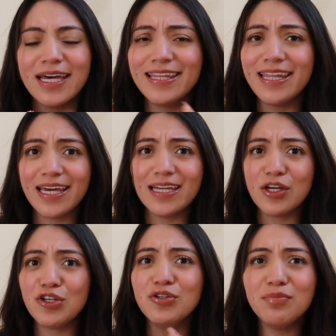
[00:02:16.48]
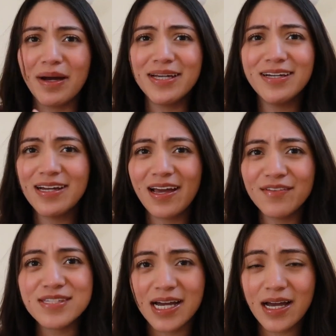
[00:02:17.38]
then you might not
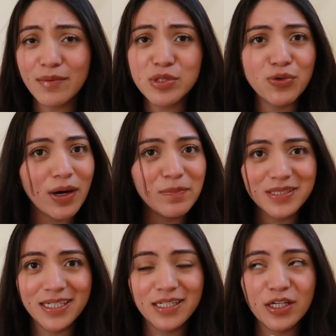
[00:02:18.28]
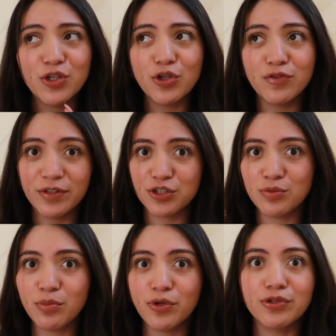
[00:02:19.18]
have time to update your
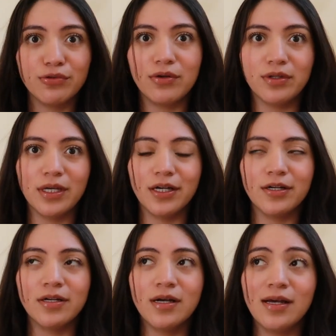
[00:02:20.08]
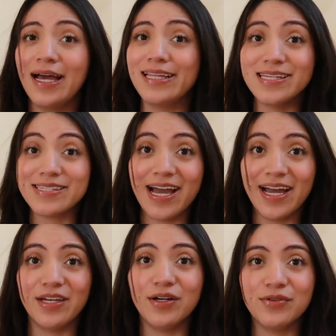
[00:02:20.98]
vision board throughout the year. At least
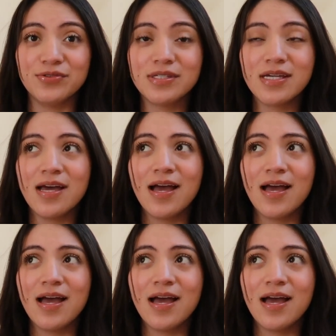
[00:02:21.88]
I don't.